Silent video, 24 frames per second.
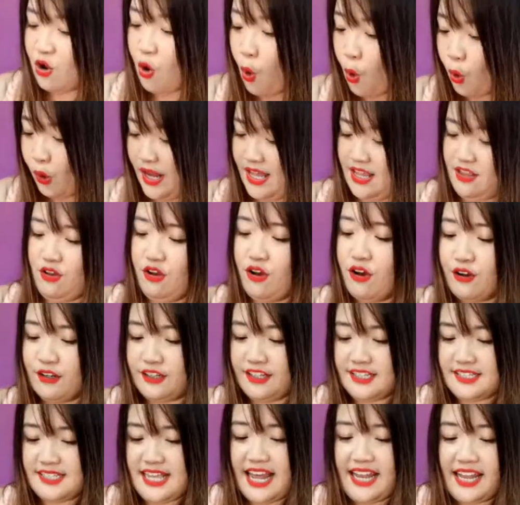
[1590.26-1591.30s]
collate your
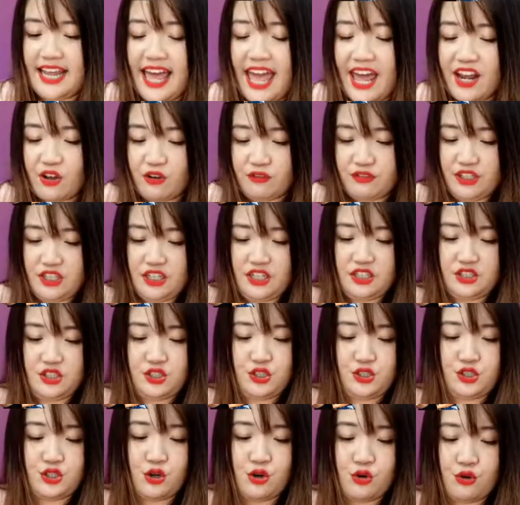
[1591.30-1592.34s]
orders at the end of the
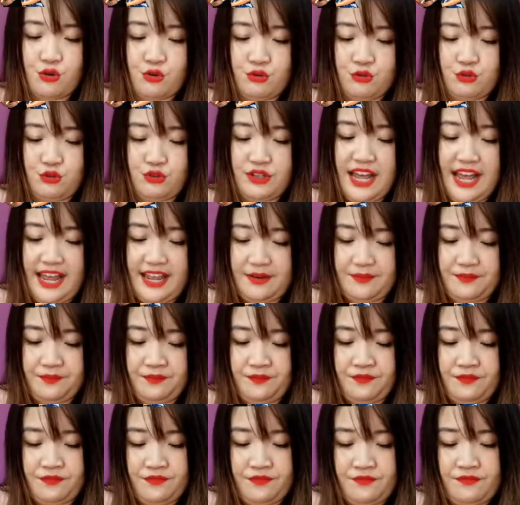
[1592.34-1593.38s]
show tonight.
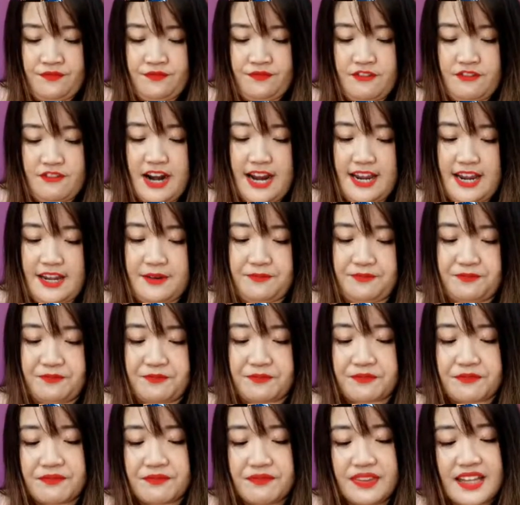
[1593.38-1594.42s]
Right.
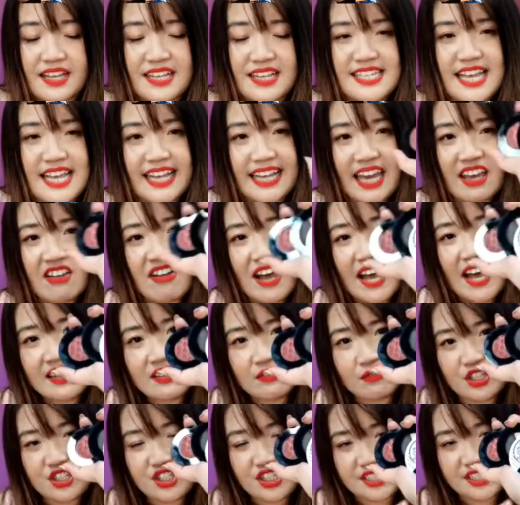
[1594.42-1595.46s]
Second one,
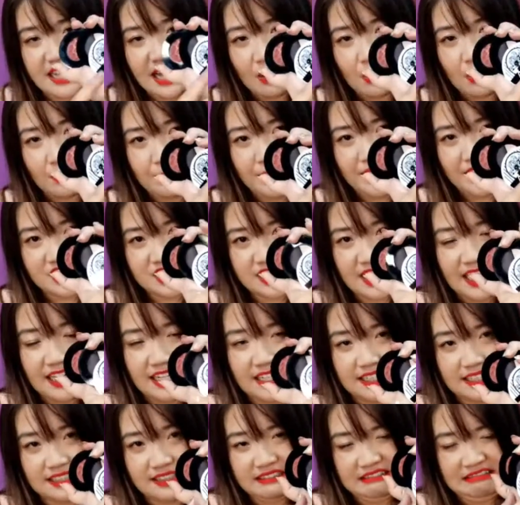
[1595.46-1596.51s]
which is our peach
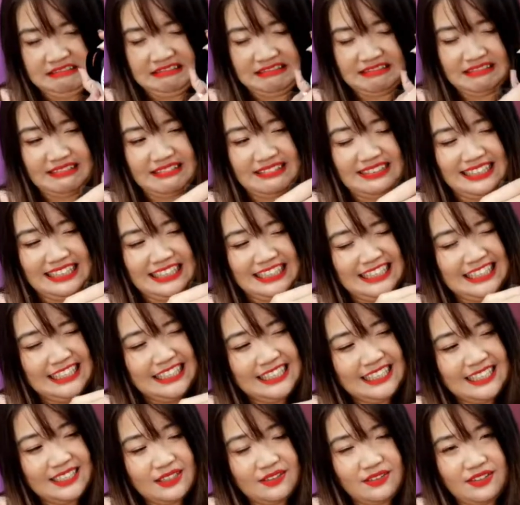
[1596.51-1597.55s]
color.
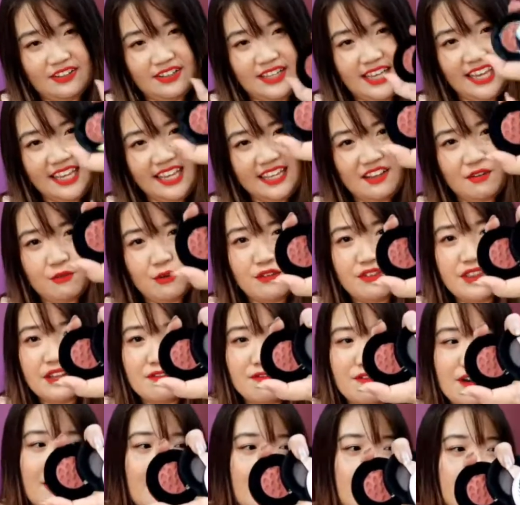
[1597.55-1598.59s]
Okay, with the
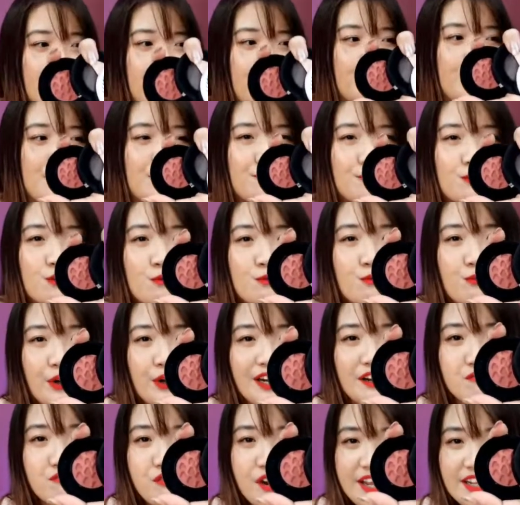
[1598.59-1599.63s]
very beautiful
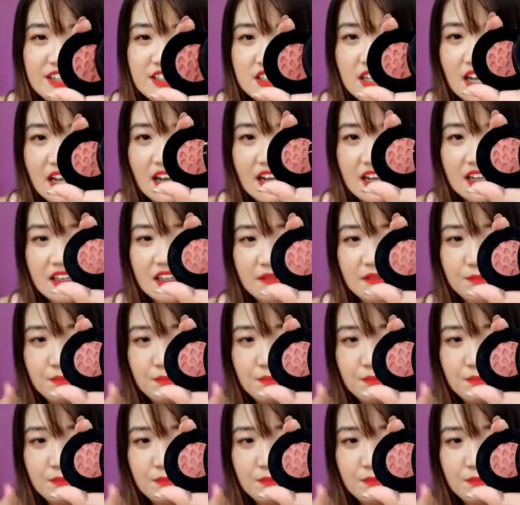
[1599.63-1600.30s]
brick red uh,